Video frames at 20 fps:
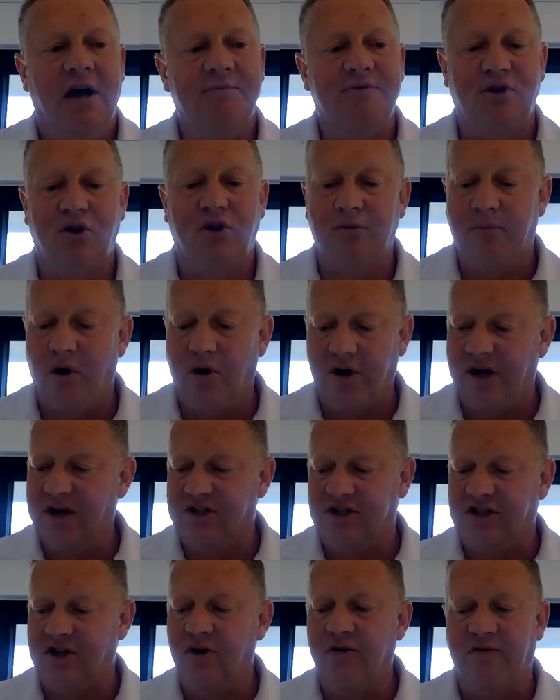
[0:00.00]
So the
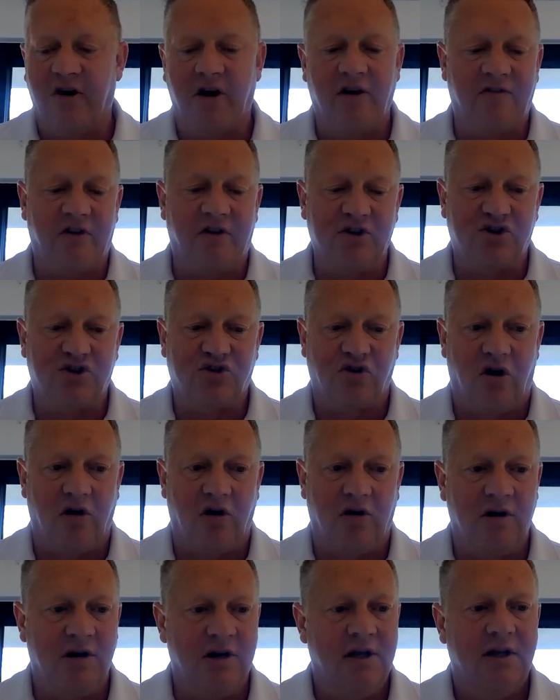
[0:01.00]
market's still very, very
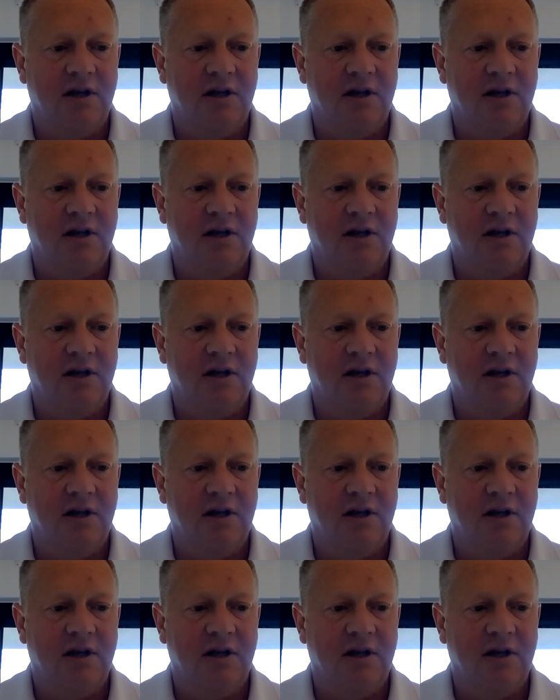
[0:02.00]
strong.